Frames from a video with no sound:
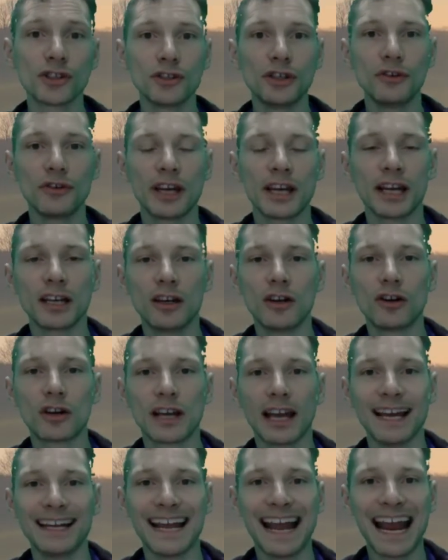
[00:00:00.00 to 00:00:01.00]
you can look
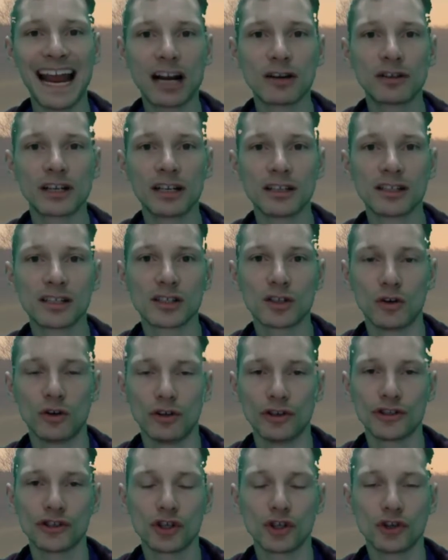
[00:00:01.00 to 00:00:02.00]
at aggregate
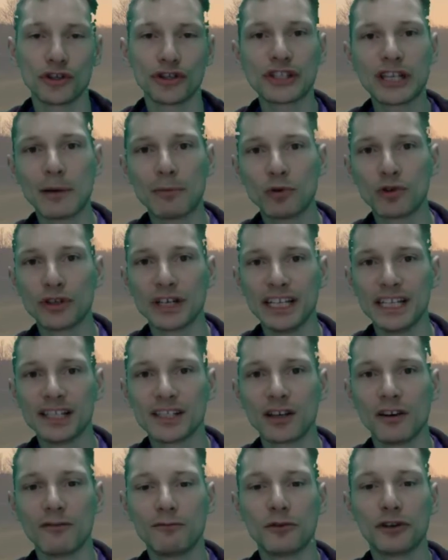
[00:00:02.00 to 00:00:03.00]
scores or summaries
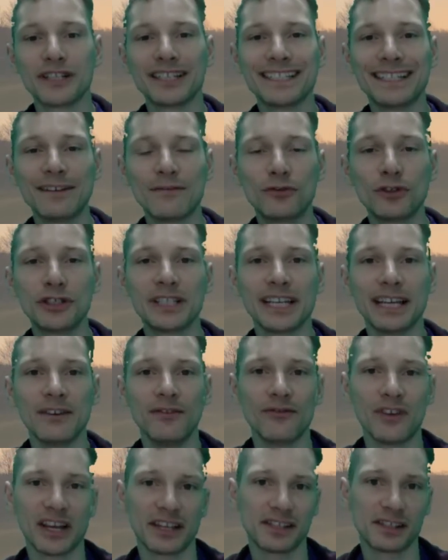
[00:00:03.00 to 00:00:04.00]
of what different
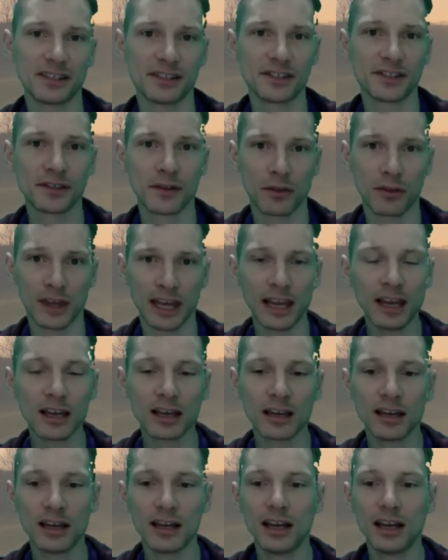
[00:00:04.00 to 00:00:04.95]
investors think,